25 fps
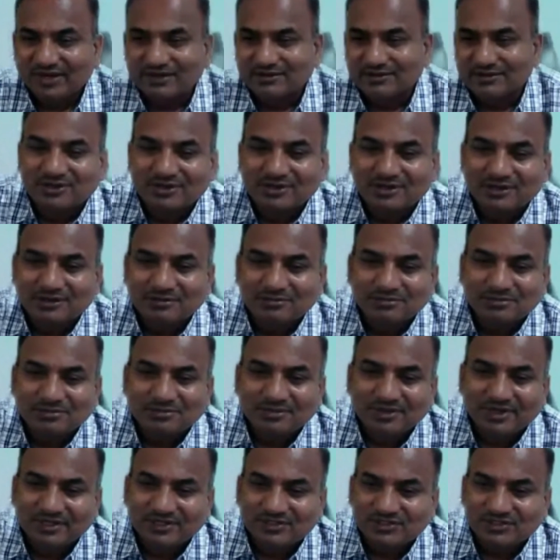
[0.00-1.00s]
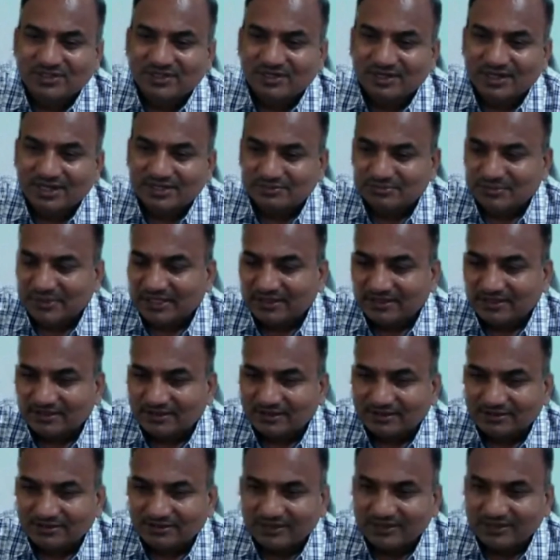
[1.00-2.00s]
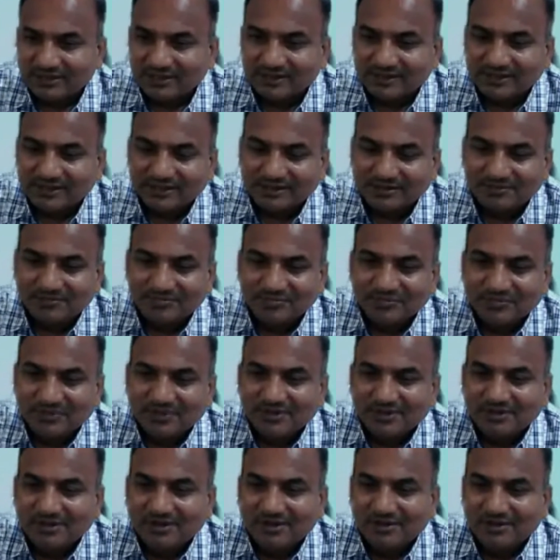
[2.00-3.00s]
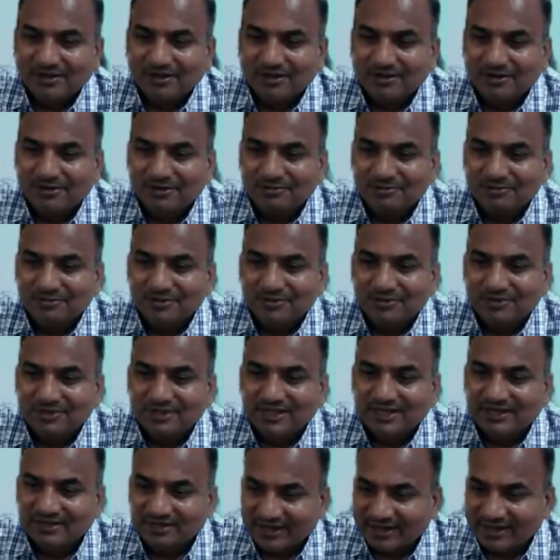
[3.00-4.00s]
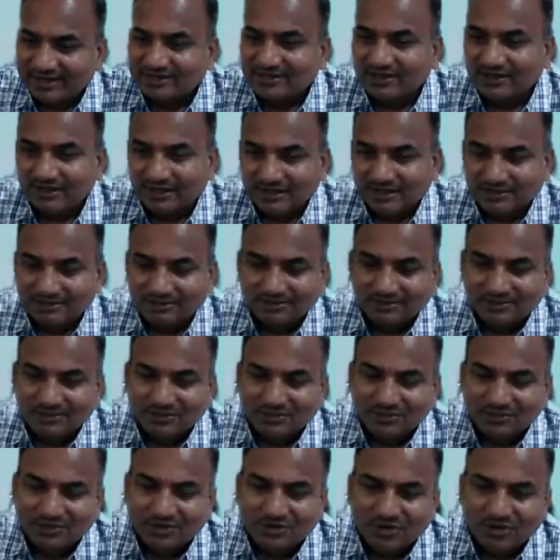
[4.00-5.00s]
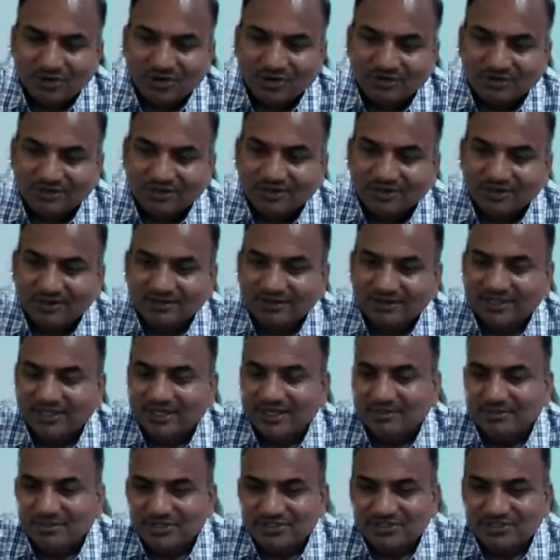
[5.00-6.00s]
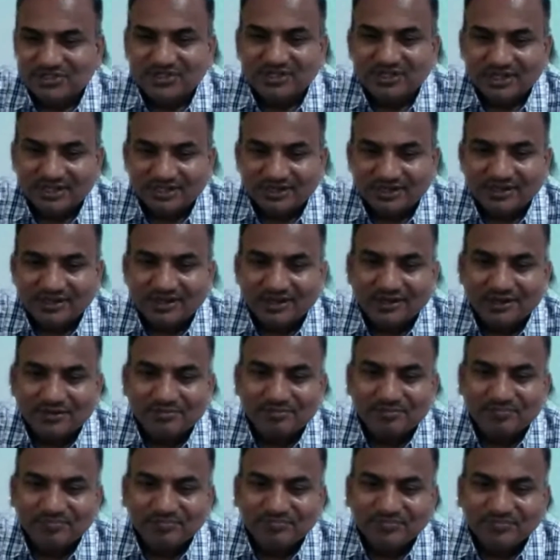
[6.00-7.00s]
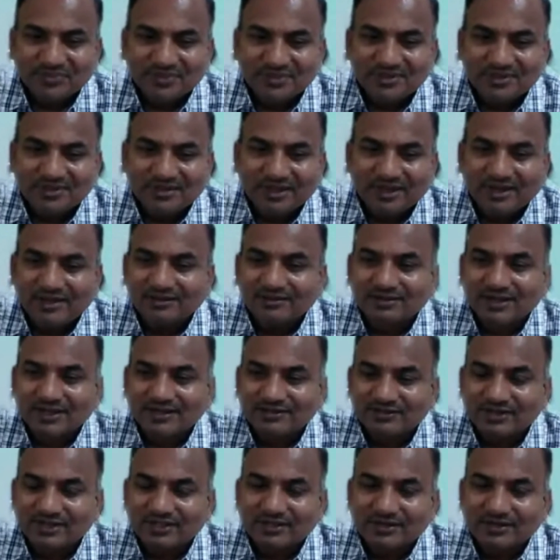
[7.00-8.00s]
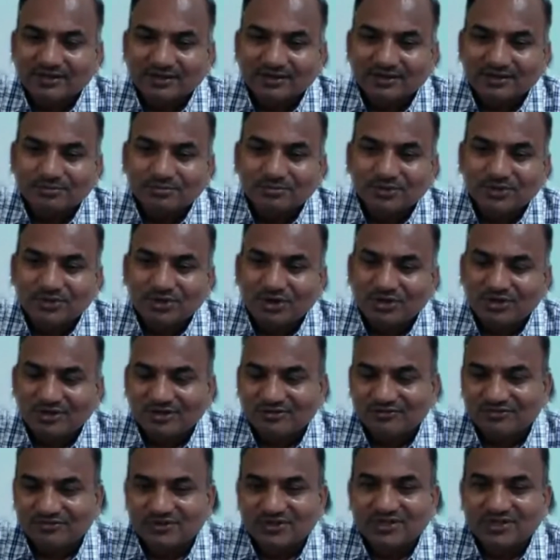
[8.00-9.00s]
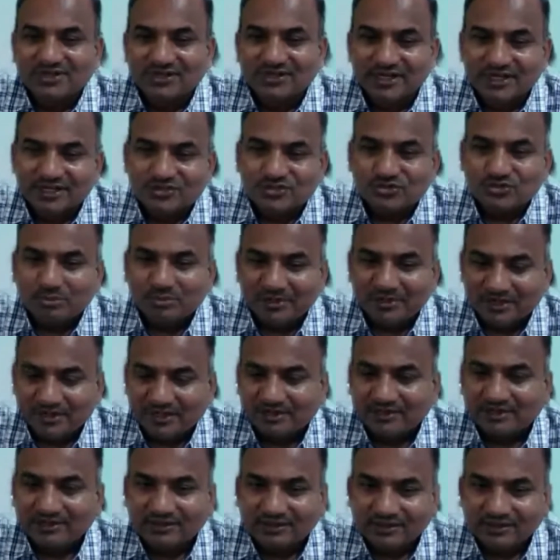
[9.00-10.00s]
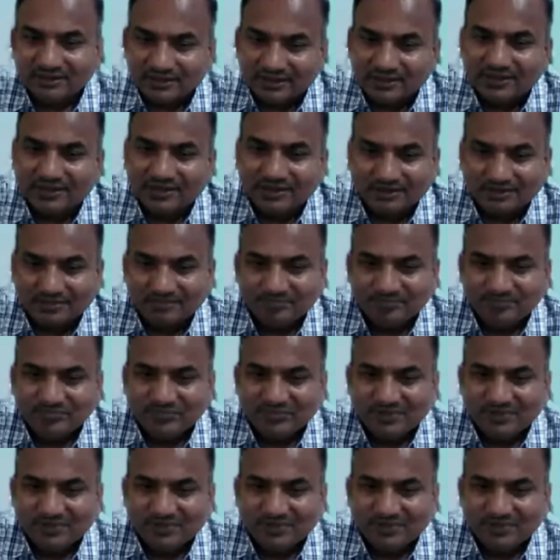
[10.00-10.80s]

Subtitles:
Your lecture has been really enlightening on an emerging area. And I think a lot of work needs to be done in India.